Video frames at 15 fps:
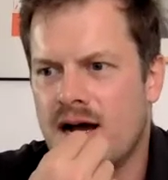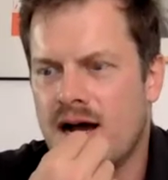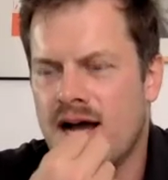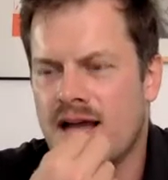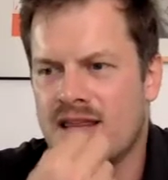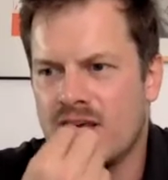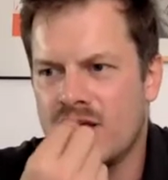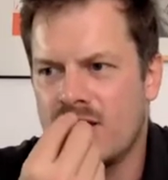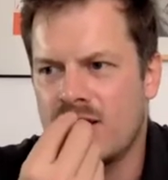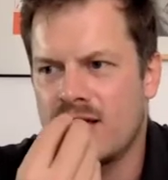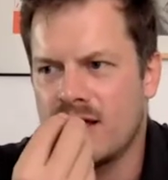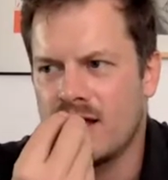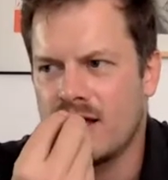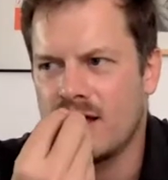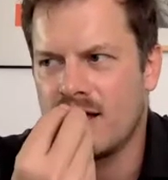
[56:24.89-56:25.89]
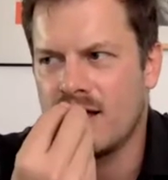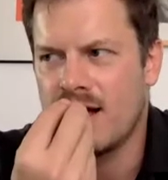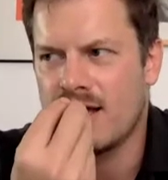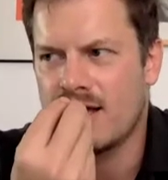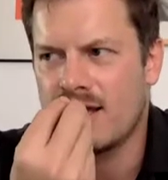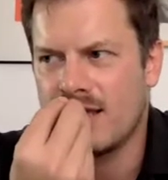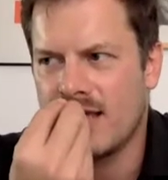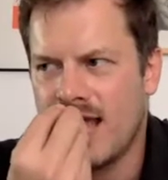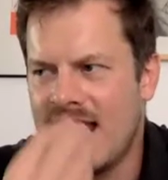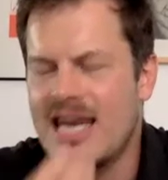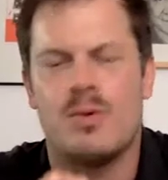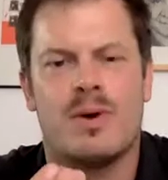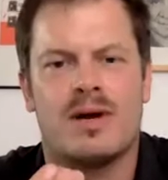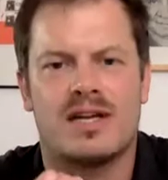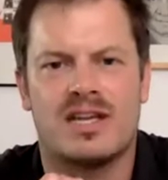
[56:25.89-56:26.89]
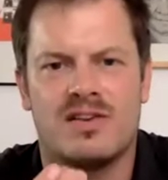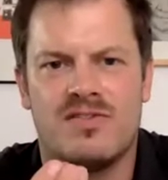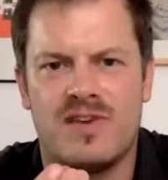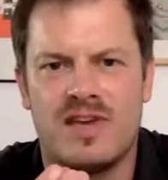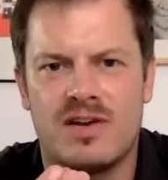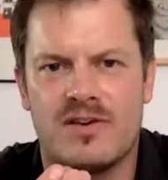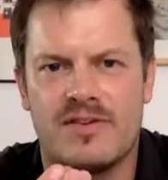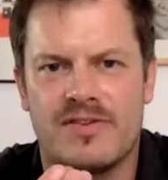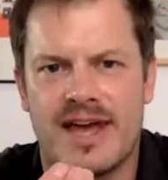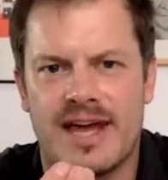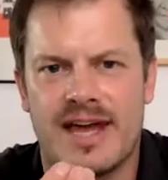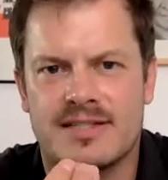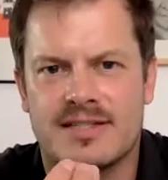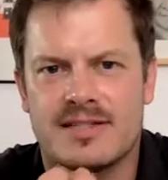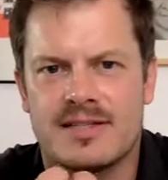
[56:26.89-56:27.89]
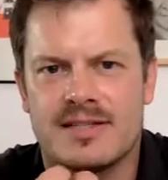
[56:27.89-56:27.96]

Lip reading: I think anyone can feed off that.